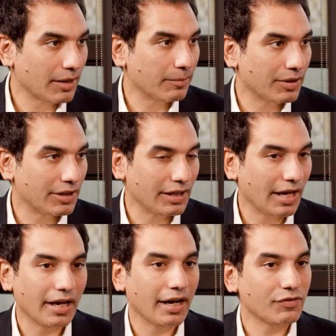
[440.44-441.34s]
company.
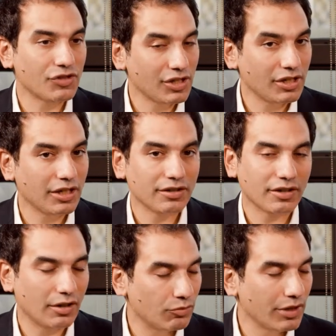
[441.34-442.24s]
And yeah. I've seen it
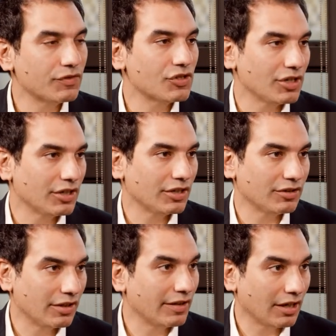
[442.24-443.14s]
and we've seen it
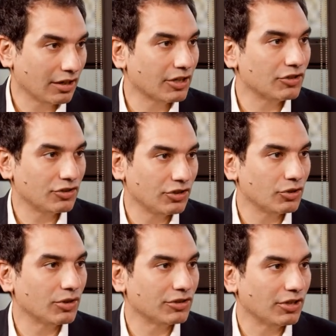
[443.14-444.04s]
and that'll
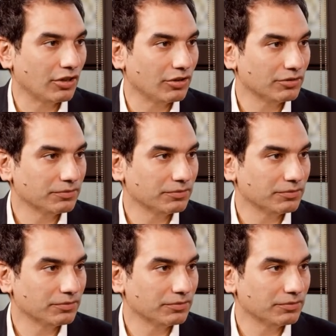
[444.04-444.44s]
continue at Tullow.